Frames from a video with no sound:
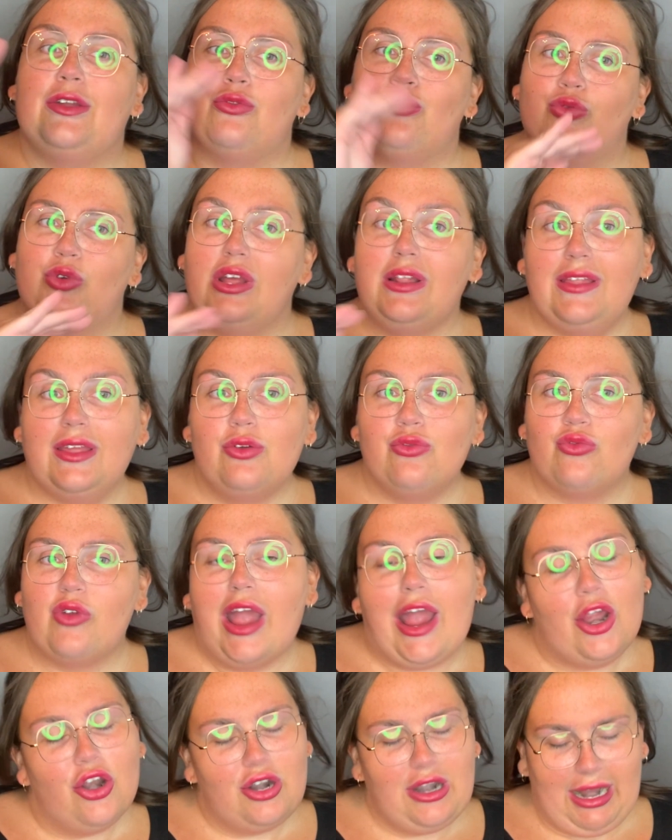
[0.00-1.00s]
really
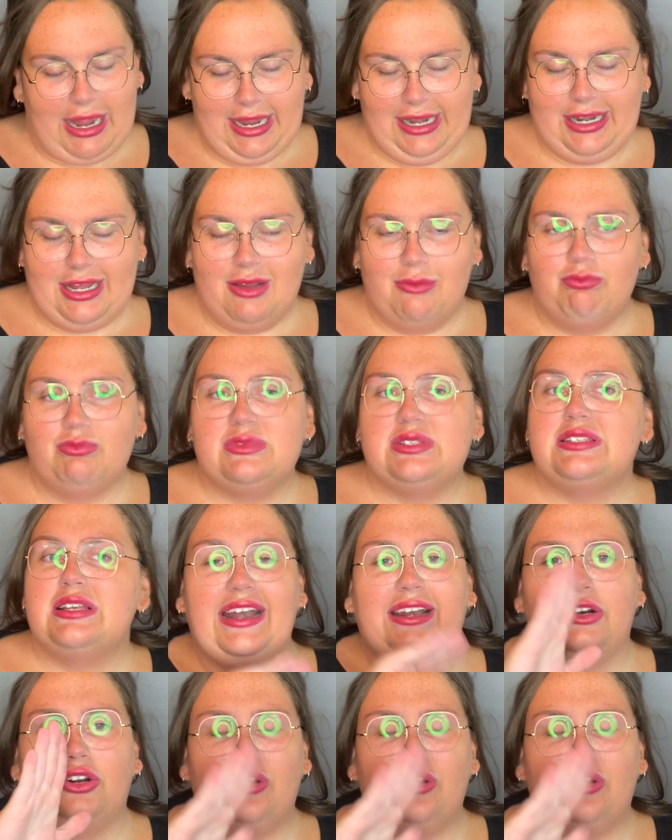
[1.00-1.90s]
rare items, and it'll